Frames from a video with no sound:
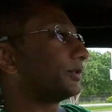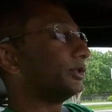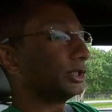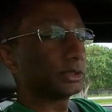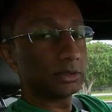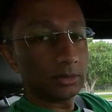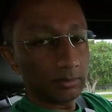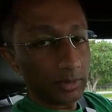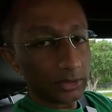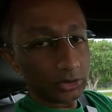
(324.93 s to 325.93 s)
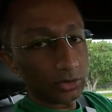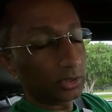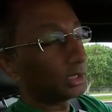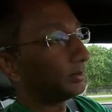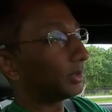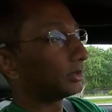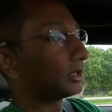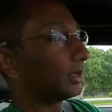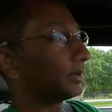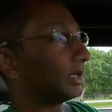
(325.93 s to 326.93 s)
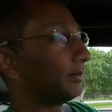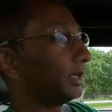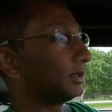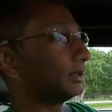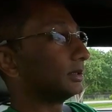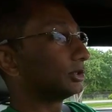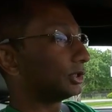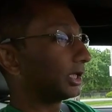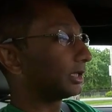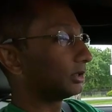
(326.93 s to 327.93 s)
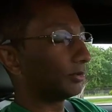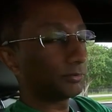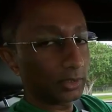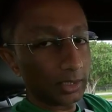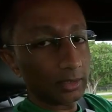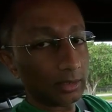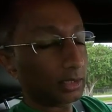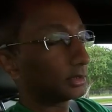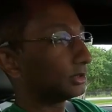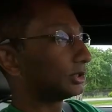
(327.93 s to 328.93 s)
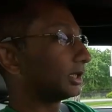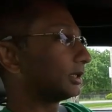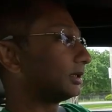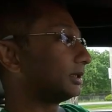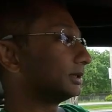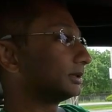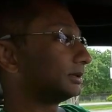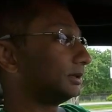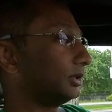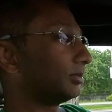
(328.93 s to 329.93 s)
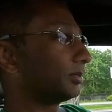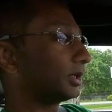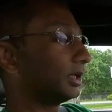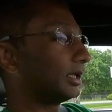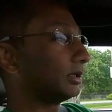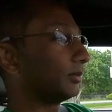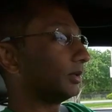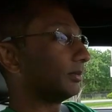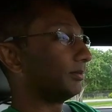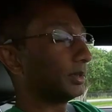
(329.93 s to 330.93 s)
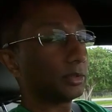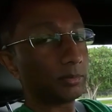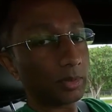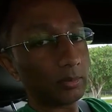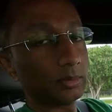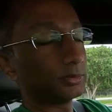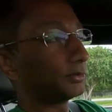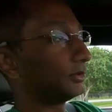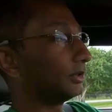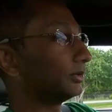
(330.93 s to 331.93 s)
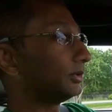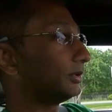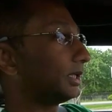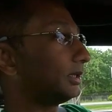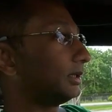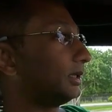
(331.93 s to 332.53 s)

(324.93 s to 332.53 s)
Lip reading: Just make sure you keep on top of that maintenance. Check it, don't forget not to check it, because you could end up with bigger problems if you don't do that.